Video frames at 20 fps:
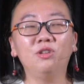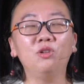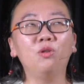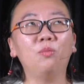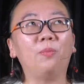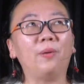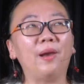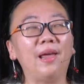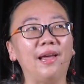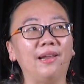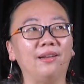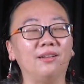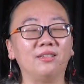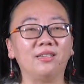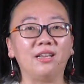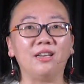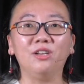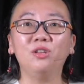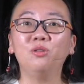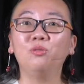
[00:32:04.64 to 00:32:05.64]
new
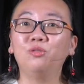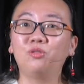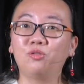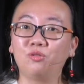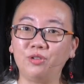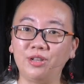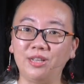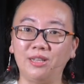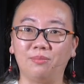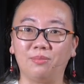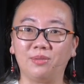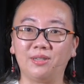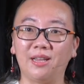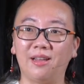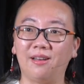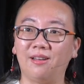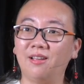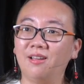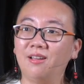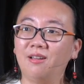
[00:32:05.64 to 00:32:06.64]
plans and new dreams
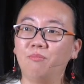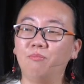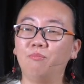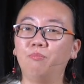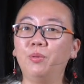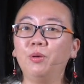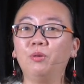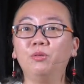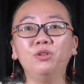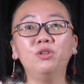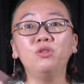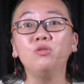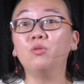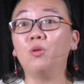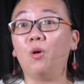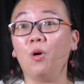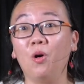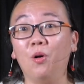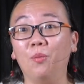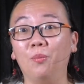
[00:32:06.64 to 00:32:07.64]
and build
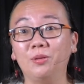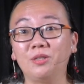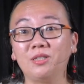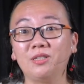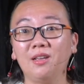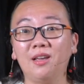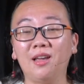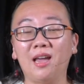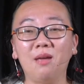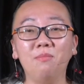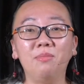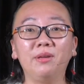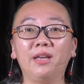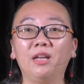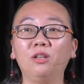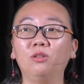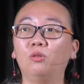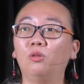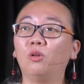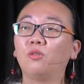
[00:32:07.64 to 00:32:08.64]
new hopes and
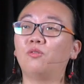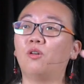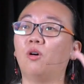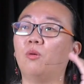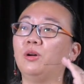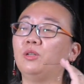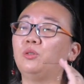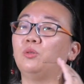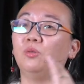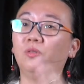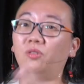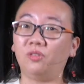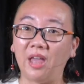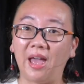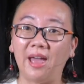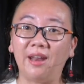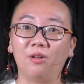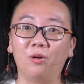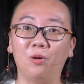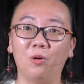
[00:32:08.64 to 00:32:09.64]
begin to look forward to
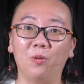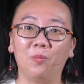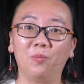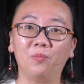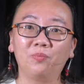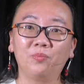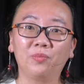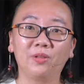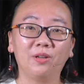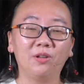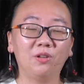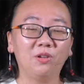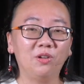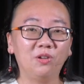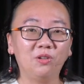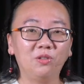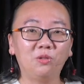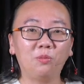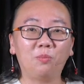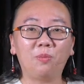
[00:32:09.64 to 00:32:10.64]
that hope.
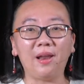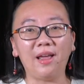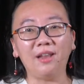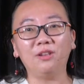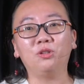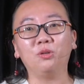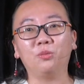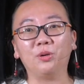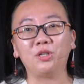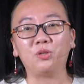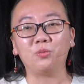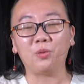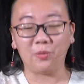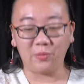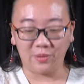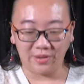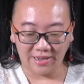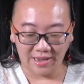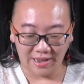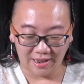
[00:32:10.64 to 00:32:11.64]
To plan towards
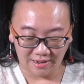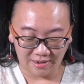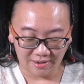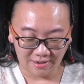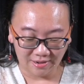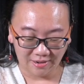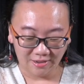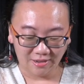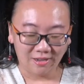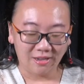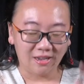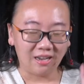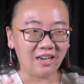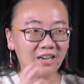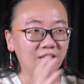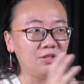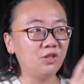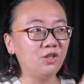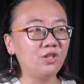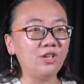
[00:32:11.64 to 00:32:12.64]
what we can.
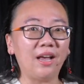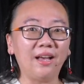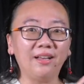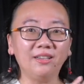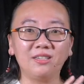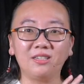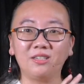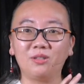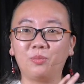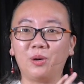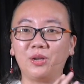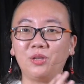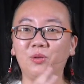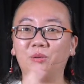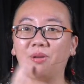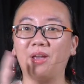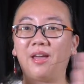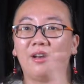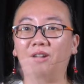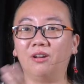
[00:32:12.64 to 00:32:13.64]
Adjust what
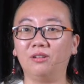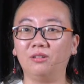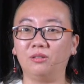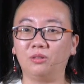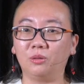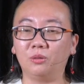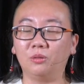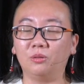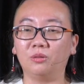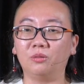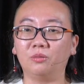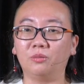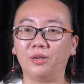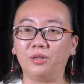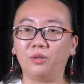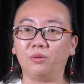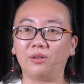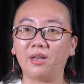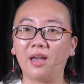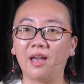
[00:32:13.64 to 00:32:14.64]
you cannot do,
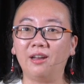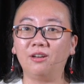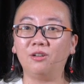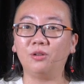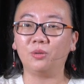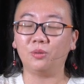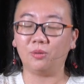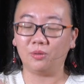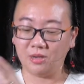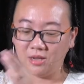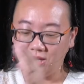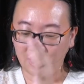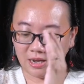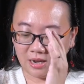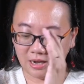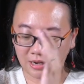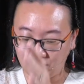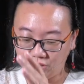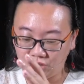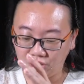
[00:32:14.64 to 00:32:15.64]
what you can do.
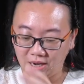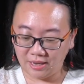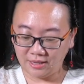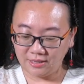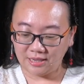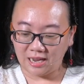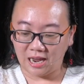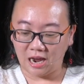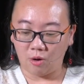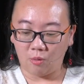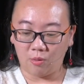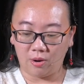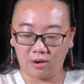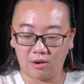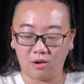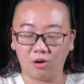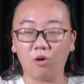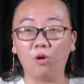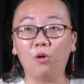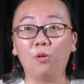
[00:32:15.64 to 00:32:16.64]
Adjust
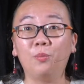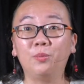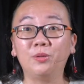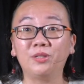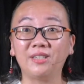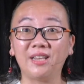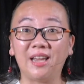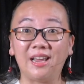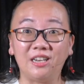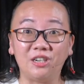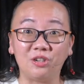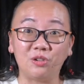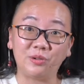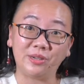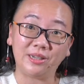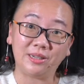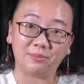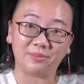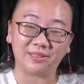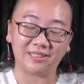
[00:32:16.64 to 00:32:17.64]
our hopes and
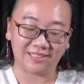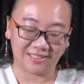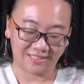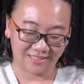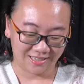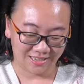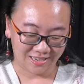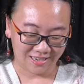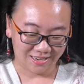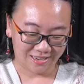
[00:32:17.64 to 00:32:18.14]
dreams.